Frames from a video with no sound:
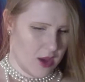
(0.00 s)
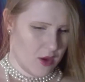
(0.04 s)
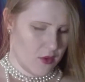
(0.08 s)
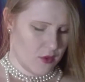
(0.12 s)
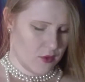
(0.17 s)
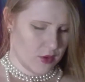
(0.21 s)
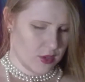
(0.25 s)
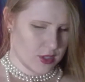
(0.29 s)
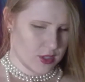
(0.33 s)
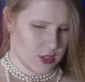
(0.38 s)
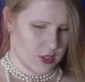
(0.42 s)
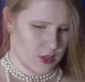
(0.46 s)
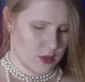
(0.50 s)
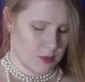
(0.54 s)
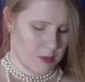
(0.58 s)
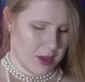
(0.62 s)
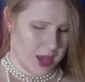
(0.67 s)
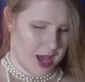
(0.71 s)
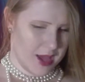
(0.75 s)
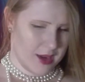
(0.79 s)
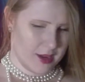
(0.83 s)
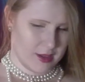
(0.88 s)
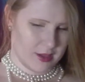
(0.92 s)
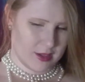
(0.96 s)
for to do
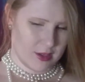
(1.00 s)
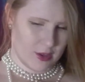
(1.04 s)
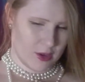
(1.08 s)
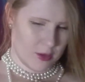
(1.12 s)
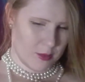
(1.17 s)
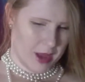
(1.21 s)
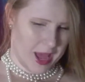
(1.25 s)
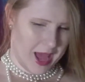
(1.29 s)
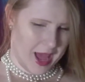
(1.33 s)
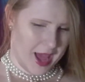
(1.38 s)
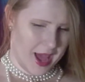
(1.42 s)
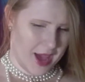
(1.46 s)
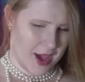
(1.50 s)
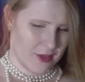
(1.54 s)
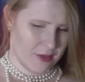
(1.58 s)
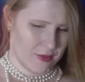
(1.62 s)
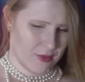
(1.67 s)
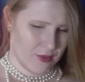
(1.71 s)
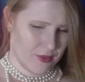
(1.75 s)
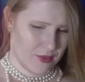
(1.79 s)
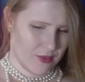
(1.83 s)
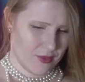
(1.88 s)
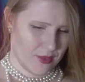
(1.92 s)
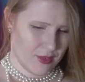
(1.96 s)
battle in her behalf.
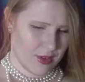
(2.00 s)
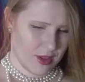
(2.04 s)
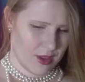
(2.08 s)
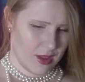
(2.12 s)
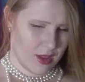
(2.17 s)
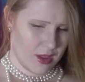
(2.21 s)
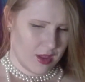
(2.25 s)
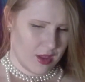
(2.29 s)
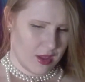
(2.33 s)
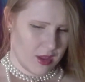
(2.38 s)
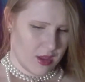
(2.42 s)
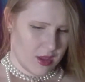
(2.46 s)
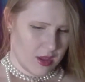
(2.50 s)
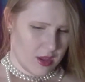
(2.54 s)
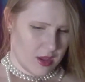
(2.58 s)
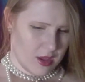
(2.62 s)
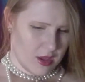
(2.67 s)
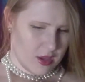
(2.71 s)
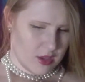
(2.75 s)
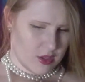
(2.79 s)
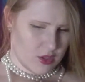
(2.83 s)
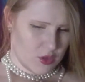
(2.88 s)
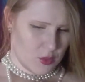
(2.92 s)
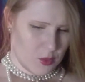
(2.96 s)

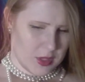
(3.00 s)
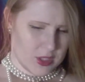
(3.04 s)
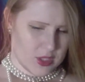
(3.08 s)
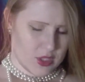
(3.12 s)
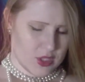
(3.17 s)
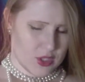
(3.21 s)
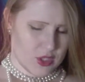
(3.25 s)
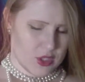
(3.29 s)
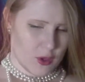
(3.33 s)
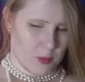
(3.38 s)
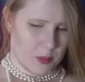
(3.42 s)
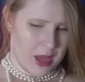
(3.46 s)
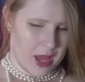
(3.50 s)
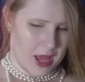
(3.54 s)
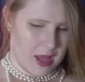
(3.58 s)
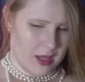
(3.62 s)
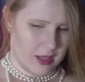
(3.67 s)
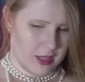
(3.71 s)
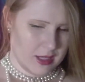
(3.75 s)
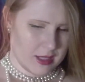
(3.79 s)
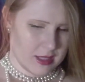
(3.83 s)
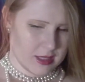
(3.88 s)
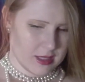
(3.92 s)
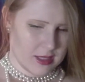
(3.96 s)
To which Sir
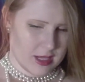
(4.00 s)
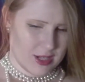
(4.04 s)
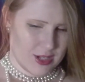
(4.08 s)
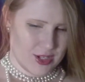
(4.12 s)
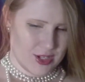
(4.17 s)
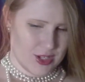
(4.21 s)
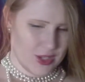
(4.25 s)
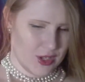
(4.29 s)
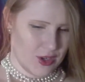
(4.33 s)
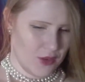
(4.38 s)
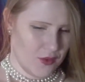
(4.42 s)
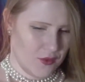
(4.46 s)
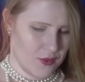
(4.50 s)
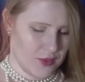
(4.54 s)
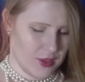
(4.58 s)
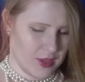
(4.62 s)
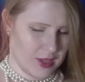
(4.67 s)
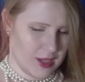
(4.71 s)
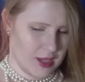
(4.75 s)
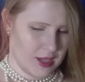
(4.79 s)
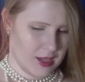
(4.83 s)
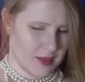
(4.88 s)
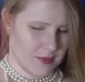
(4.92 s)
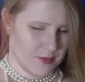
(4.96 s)
Pellias said
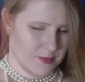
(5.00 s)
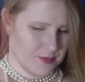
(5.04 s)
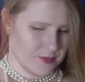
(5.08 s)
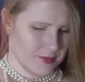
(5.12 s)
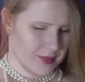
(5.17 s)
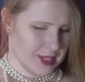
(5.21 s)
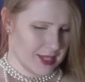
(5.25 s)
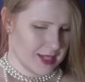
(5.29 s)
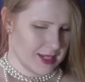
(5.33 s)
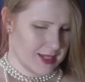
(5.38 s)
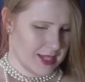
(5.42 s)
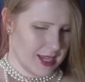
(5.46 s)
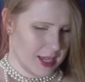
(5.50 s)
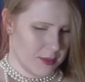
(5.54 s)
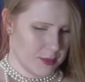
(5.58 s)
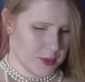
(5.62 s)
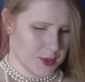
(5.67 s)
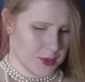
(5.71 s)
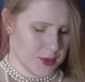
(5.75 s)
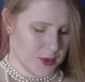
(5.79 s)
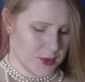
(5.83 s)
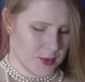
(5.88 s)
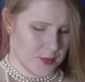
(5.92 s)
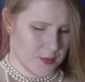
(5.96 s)
cheerfully,
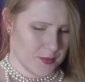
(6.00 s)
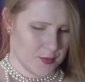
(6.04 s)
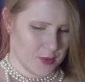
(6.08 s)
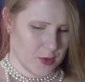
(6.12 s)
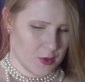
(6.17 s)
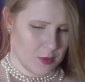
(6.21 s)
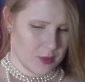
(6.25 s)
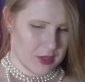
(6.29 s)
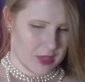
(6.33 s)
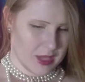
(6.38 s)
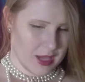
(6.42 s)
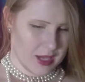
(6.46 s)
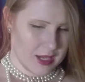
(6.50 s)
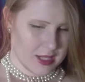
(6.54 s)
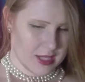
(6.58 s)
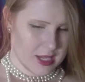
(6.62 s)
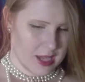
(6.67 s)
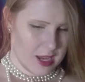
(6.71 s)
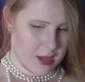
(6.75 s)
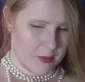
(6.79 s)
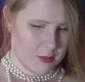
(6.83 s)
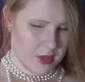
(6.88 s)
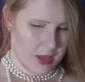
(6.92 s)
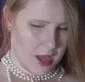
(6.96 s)
Damsel, when thy
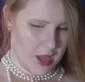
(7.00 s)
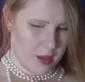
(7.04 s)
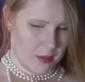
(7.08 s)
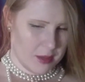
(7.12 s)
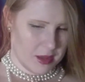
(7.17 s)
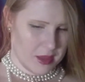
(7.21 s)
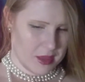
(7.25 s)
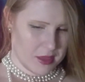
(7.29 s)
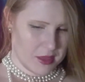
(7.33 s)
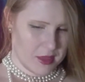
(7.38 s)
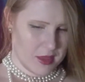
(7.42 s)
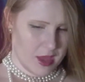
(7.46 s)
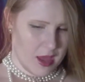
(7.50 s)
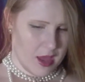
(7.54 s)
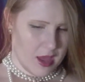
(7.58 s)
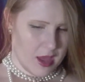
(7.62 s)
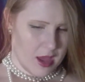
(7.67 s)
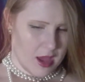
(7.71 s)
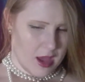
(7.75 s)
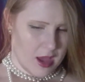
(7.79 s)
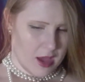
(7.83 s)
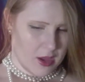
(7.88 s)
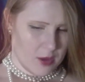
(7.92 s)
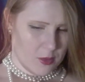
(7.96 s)
time cometh,
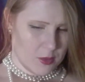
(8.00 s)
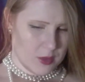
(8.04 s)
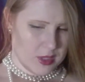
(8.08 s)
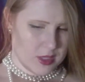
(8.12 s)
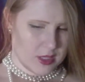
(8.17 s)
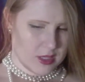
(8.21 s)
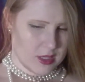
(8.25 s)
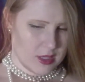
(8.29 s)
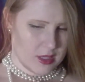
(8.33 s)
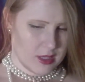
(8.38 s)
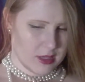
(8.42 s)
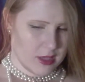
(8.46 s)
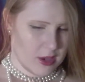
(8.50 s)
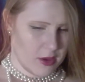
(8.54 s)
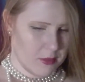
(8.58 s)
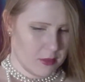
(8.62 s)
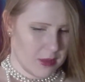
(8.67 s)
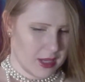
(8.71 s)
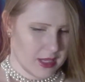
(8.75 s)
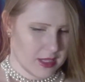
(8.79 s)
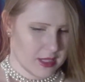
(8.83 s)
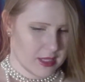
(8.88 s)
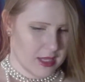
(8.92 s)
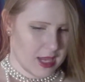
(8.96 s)
I wish that thou
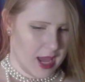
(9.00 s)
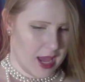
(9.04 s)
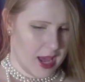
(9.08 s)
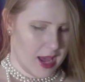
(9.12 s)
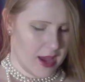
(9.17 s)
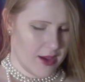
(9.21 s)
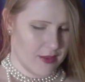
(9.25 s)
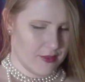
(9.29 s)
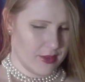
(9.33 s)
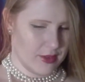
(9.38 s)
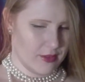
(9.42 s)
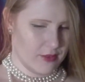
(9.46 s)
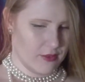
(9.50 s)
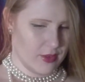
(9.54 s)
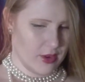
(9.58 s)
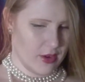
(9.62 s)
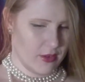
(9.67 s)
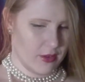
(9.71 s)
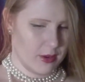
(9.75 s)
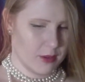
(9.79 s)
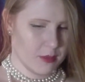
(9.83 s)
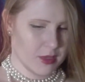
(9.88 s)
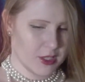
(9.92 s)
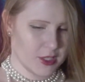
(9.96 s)
mayst have a
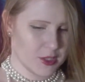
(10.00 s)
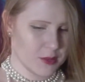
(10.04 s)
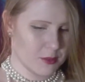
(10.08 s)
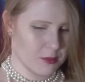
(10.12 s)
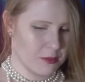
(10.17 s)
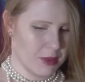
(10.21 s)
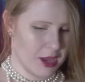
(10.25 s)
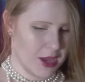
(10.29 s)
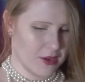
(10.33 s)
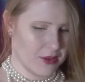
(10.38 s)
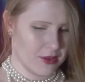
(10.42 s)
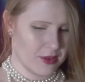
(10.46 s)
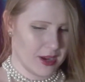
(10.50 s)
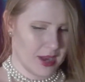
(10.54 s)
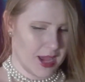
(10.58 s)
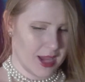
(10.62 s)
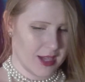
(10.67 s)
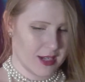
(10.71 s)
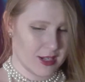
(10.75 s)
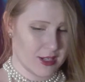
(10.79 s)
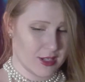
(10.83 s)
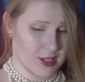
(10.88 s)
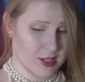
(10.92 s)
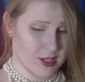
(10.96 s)
very much better
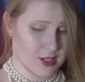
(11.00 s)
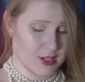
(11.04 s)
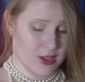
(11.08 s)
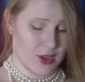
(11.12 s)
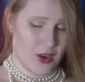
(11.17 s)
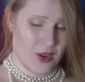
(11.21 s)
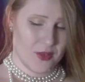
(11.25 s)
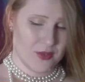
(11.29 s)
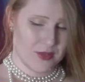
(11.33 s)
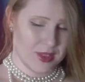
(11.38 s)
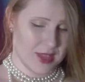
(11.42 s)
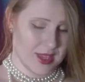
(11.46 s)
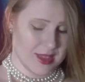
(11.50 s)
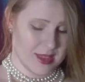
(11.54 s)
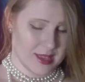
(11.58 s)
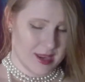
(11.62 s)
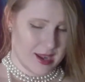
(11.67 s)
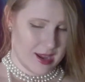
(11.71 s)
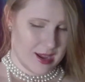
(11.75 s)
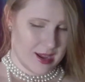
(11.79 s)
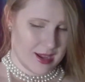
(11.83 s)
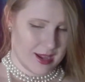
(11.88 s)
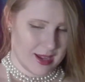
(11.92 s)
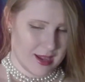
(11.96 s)
knight to serve thee than
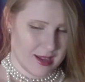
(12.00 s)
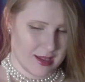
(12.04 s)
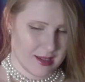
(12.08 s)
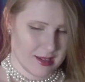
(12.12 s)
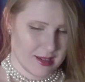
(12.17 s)
I.